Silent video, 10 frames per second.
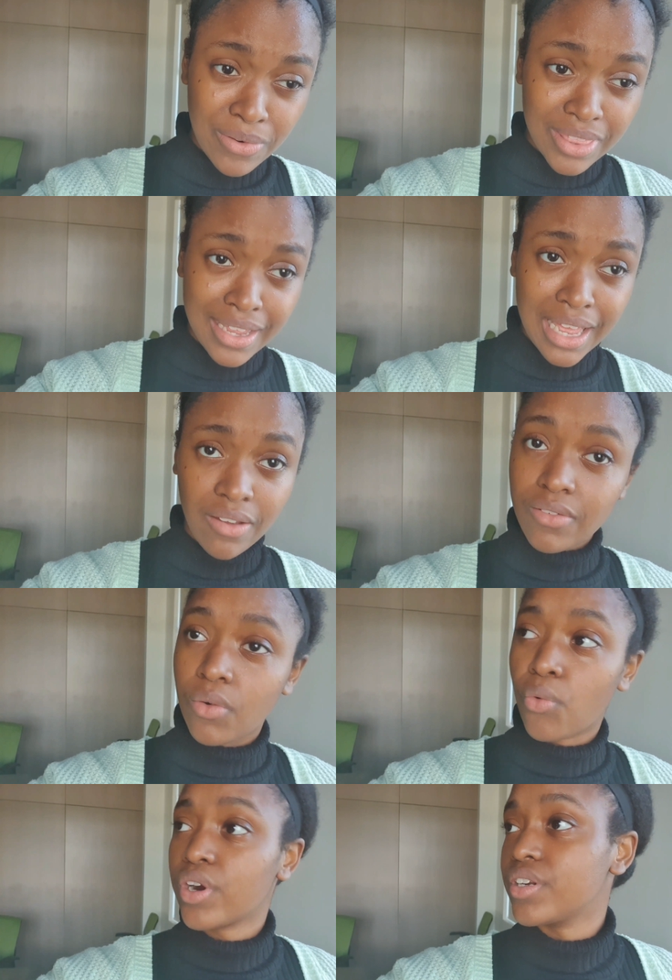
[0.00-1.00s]
don't think I have
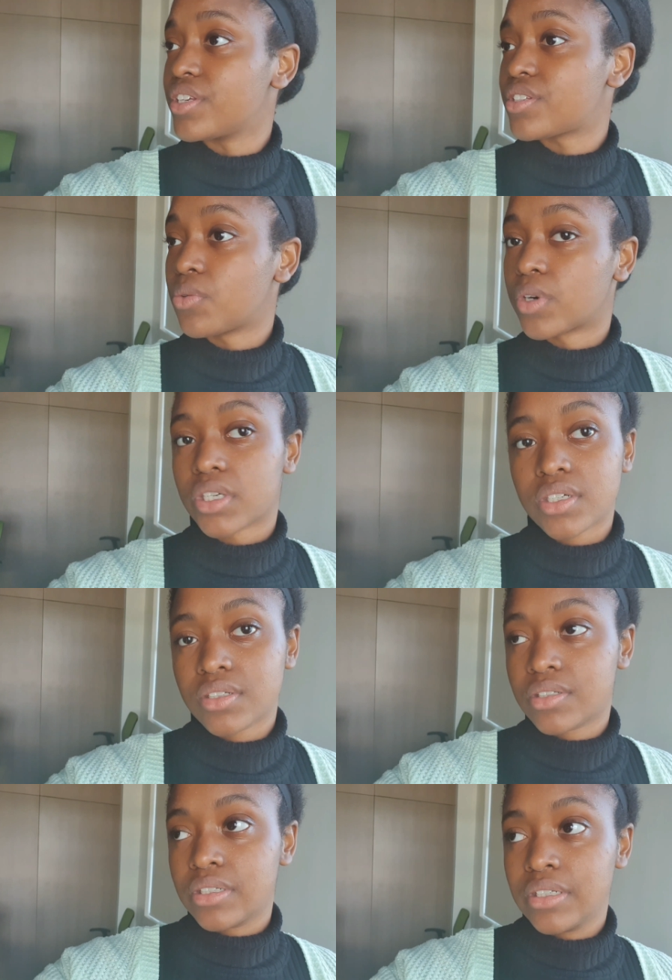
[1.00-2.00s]
worn this to work,
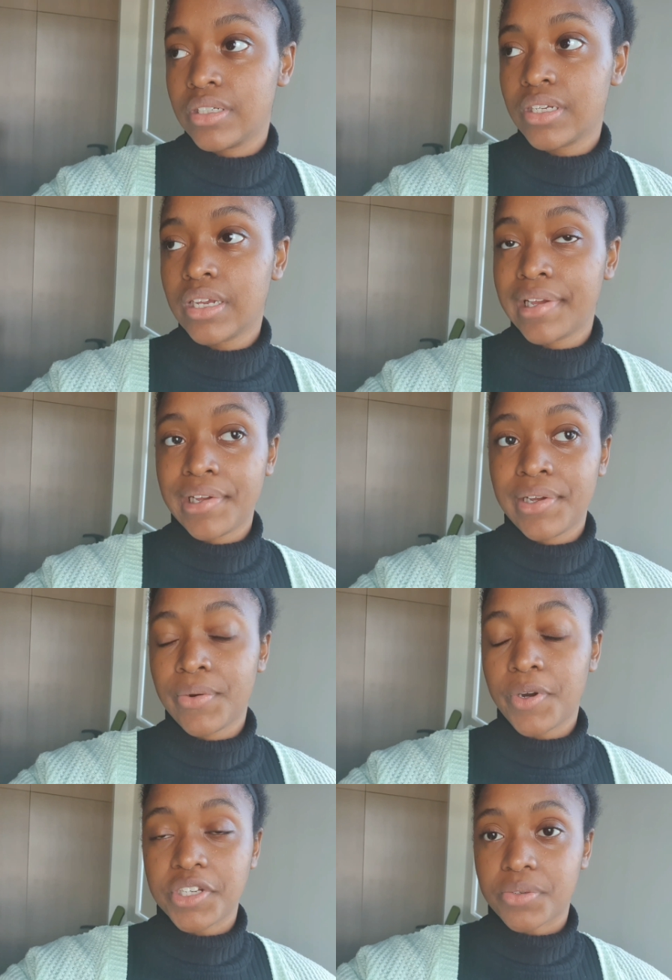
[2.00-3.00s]

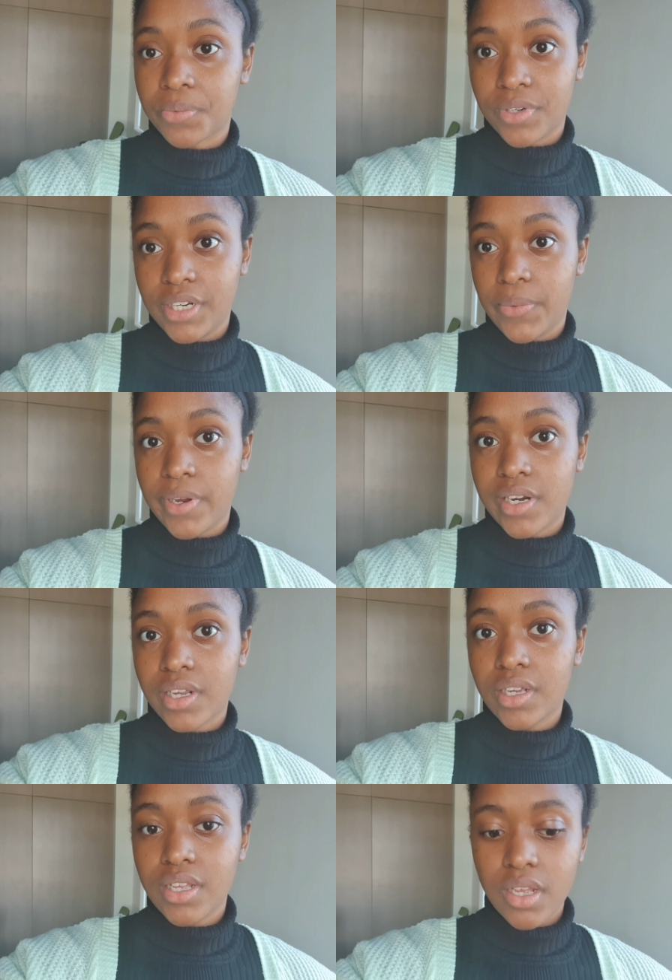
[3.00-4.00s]
which is really
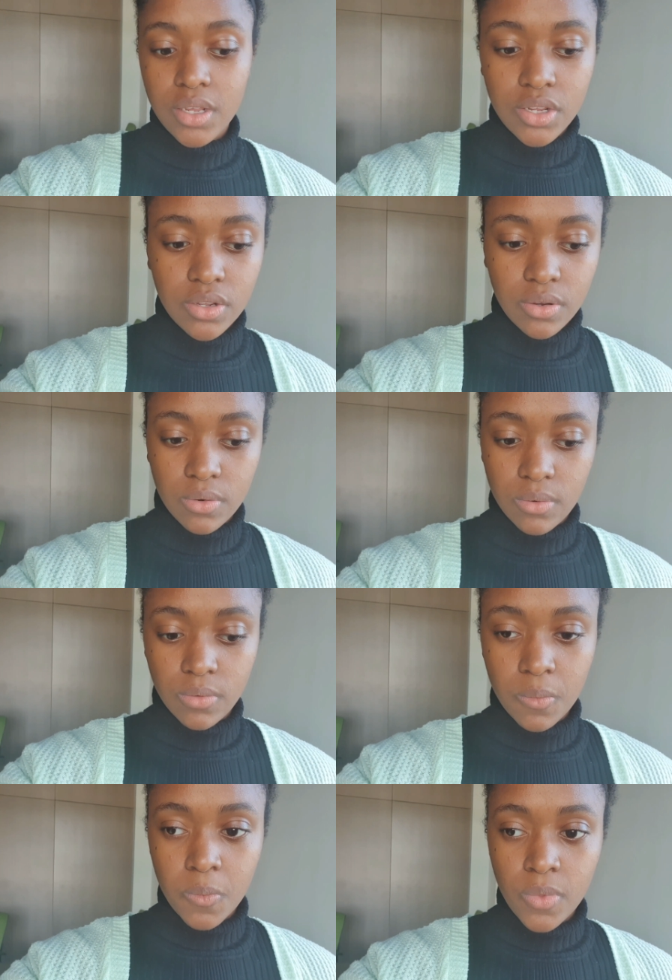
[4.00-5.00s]
weird. So,
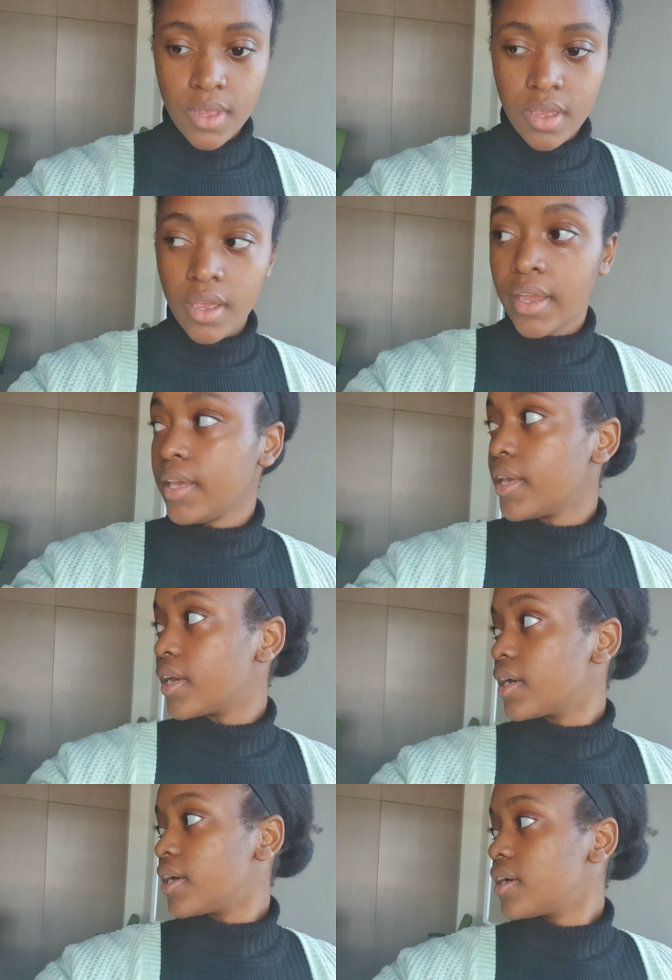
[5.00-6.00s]

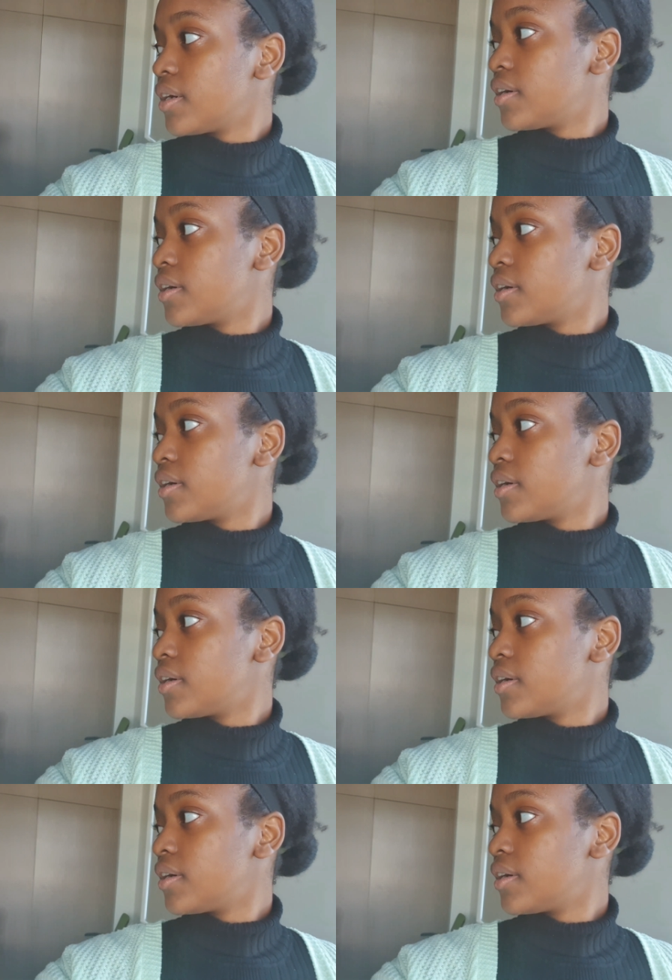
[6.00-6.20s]
yeah.